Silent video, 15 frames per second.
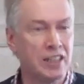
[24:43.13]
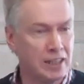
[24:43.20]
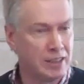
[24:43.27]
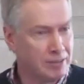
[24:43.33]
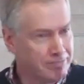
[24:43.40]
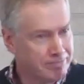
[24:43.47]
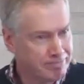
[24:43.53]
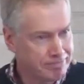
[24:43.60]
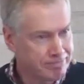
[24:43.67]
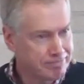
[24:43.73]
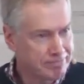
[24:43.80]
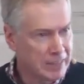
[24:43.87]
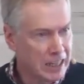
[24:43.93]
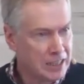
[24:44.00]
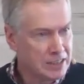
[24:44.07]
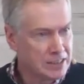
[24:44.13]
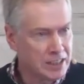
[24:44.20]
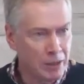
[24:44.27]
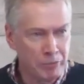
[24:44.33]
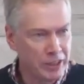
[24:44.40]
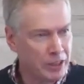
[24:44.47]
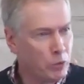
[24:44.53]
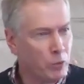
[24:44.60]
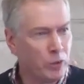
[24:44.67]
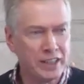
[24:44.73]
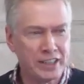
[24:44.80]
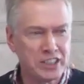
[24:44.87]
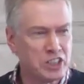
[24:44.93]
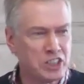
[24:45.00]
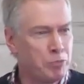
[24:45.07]
sin,
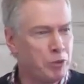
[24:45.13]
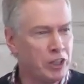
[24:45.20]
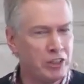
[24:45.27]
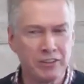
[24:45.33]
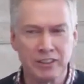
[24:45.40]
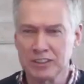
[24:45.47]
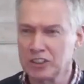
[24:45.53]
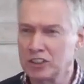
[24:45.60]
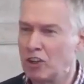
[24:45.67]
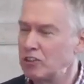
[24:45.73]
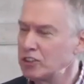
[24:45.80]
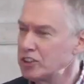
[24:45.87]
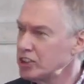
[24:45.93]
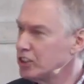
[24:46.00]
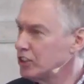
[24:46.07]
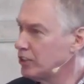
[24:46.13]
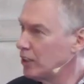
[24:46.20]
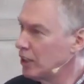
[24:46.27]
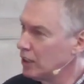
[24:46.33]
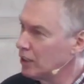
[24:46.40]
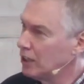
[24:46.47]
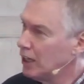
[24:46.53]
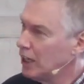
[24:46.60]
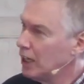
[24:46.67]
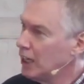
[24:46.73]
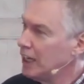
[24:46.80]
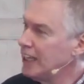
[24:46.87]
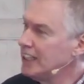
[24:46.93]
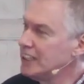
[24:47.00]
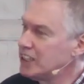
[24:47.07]
something we experience constantly
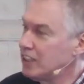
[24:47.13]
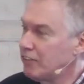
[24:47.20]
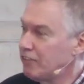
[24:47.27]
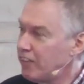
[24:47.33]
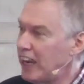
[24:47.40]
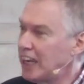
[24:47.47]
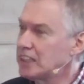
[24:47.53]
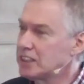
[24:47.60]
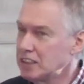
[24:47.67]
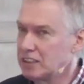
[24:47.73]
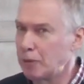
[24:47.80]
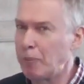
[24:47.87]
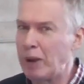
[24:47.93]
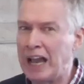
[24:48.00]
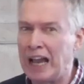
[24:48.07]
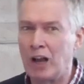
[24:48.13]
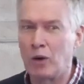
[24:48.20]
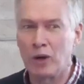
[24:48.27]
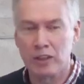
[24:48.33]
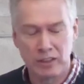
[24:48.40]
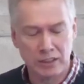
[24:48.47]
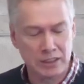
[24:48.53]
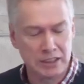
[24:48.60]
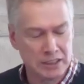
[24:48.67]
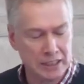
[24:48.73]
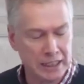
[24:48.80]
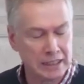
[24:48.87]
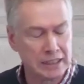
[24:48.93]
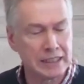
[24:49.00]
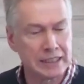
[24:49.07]
is the effect, the power that
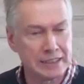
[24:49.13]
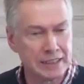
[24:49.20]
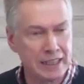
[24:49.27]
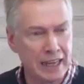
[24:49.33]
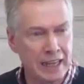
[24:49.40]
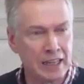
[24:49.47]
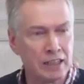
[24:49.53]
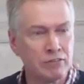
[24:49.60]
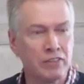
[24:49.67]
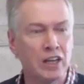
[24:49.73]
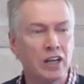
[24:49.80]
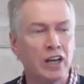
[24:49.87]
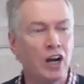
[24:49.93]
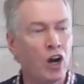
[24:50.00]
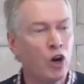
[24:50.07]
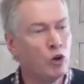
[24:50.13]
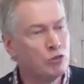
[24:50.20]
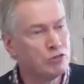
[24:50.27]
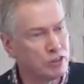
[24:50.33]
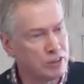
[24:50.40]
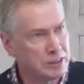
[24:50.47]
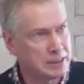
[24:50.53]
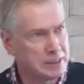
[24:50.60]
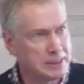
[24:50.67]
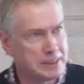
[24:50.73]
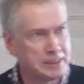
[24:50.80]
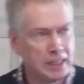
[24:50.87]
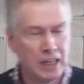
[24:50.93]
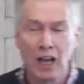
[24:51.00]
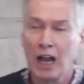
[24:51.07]
sin can have over
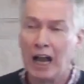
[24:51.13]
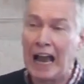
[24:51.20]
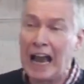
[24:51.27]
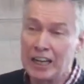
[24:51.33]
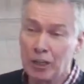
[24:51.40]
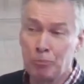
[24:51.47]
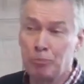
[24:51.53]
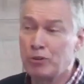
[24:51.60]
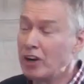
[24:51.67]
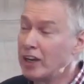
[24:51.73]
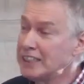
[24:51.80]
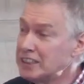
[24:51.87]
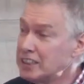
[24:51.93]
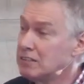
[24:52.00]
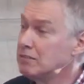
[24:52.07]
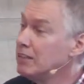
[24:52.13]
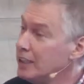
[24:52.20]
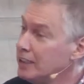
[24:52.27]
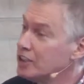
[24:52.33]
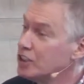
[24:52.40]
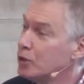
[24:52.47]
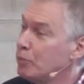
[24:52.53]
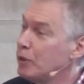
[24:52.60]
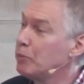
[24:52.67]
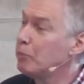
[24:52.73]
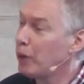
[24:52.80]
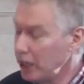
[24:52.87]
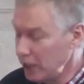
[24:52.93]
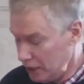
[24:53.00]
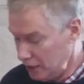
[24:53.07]
us. And a price needs to
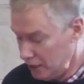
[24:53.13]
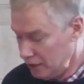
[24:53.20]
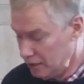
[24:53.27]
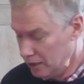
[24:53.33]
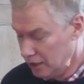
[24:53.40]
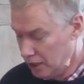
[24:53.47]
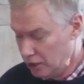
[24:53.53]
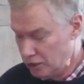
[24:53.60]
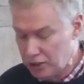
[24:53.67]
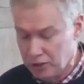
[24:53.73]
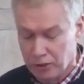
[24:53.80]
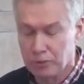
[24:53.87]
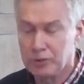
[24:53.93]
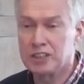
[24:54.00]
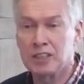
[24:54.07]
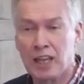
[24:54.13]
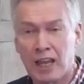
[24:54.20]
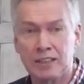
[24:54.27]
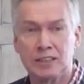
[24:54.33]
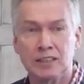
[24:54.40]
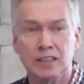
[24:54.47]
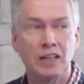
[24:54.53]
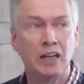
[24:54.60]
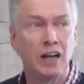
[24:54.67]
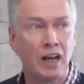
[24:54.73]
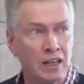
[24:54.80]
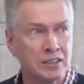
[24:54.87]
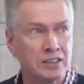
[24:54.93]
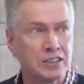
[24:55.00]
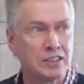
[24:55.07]
be paid to set
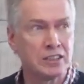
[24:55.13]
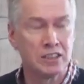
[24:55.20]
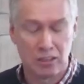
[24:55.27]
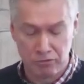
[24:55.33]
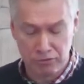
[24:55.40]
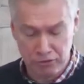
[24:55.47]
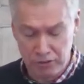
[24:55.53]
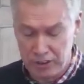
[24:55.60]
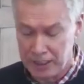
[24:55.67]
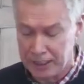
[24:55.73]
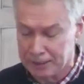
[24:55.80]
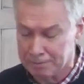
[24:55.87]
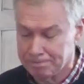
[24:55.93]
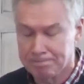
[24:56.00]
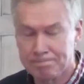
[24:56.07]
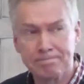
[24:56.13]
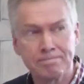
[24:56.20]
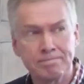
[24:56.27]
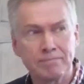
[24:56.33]
us free.